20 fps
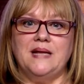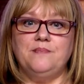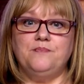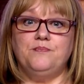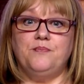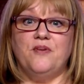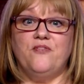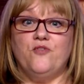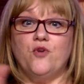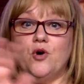
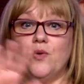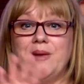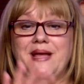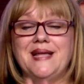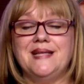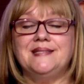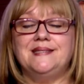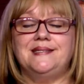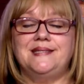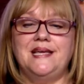Before we
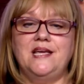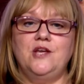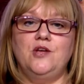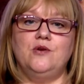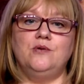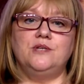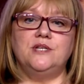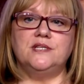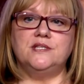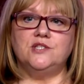can see
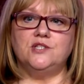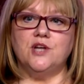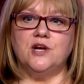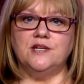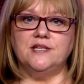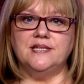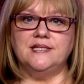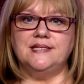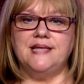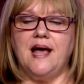you, just
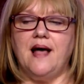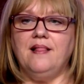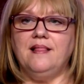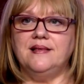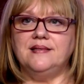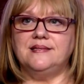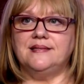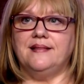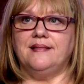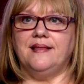start to tell
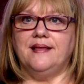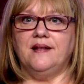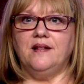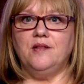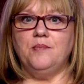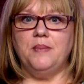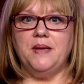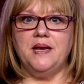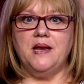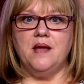us a
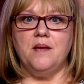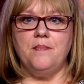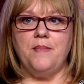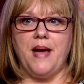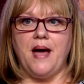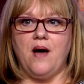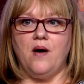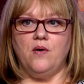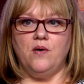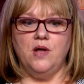little bit
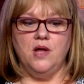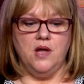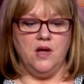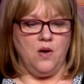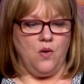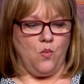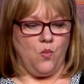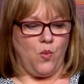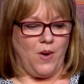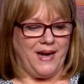about
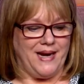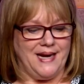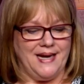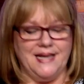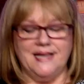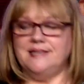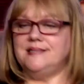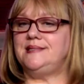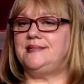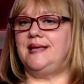what it
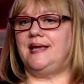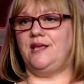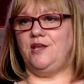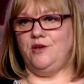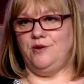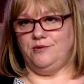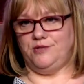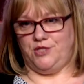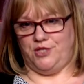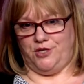is that
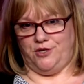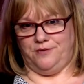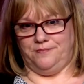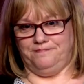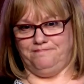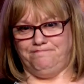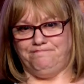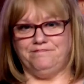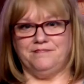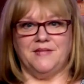you do.
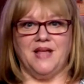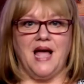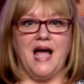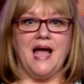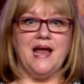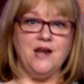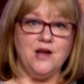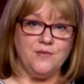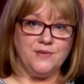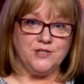
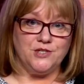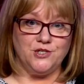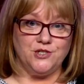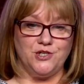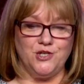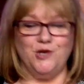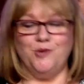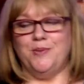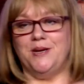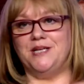I know what you
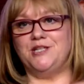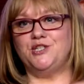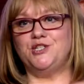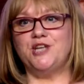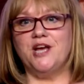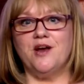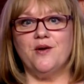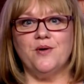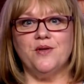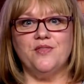do, but
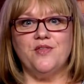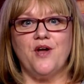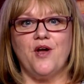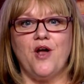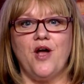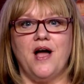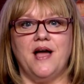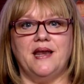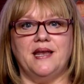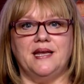share with our
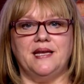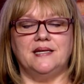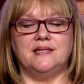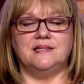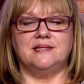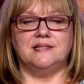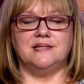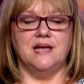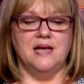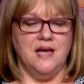
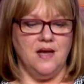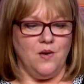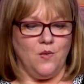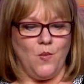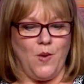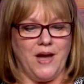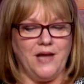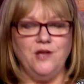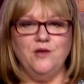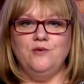audience
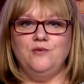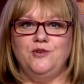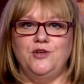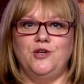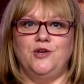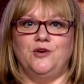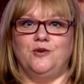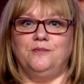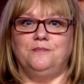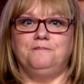what you
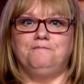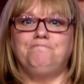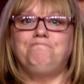do.